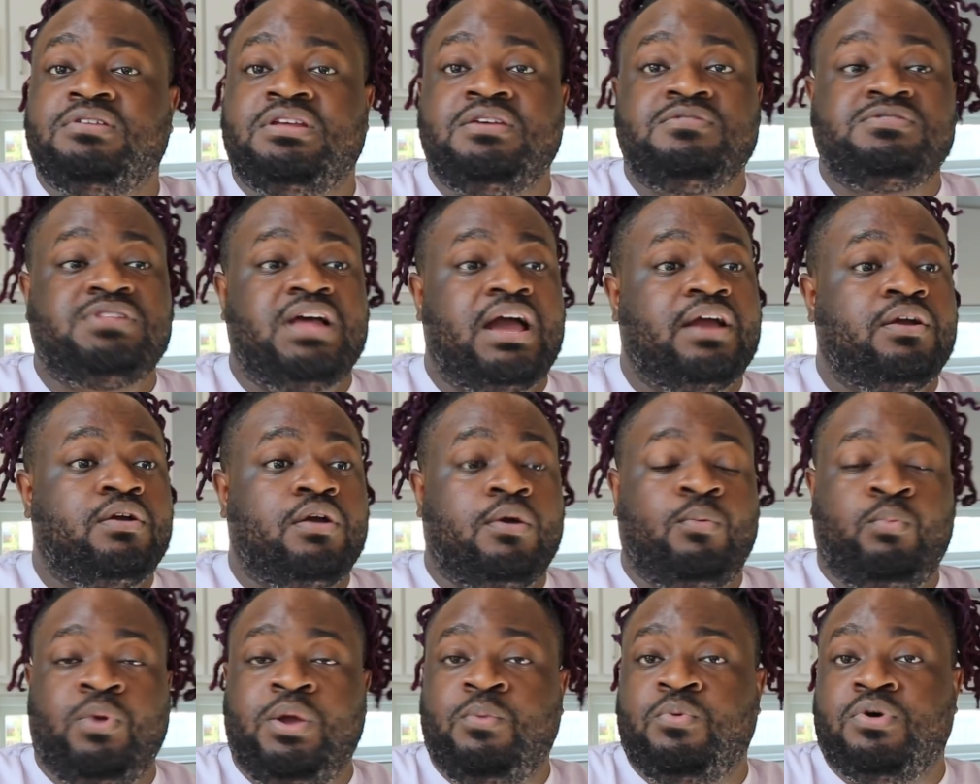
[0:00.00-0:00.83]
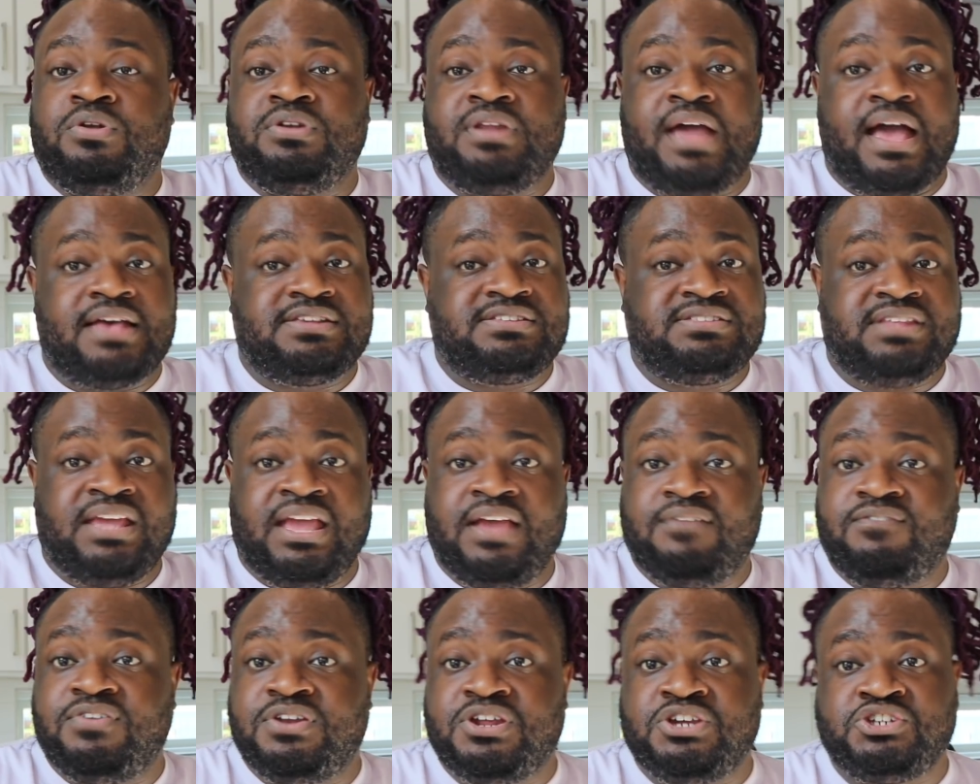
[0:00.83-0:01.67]
He was like, girl, we will not
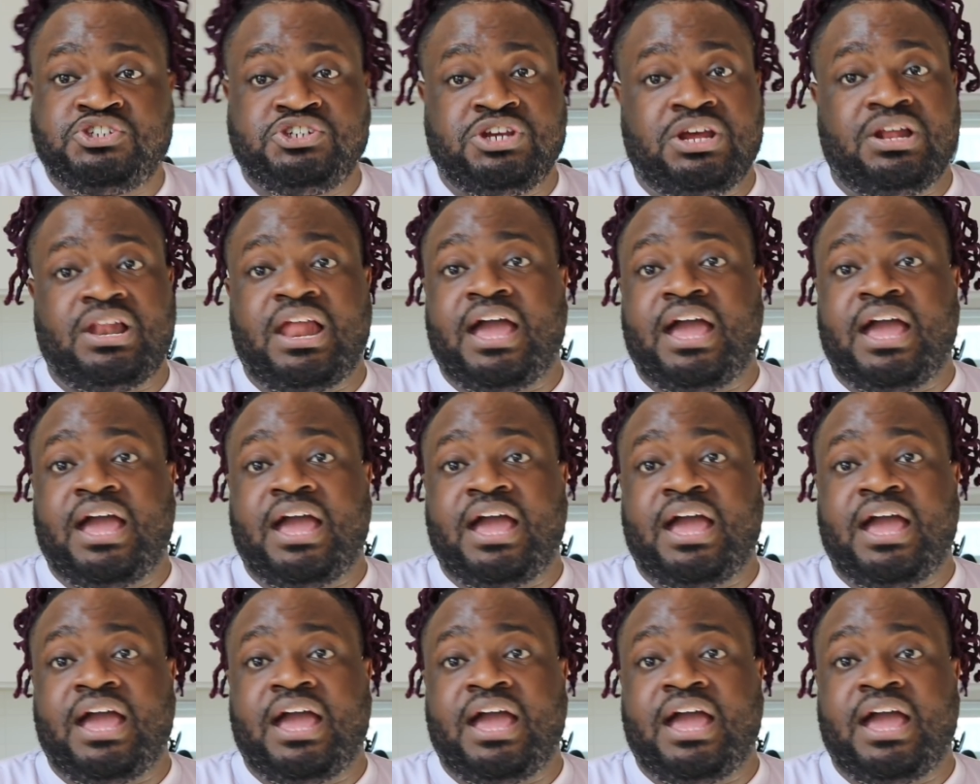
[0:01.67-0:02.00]
stand for this shit.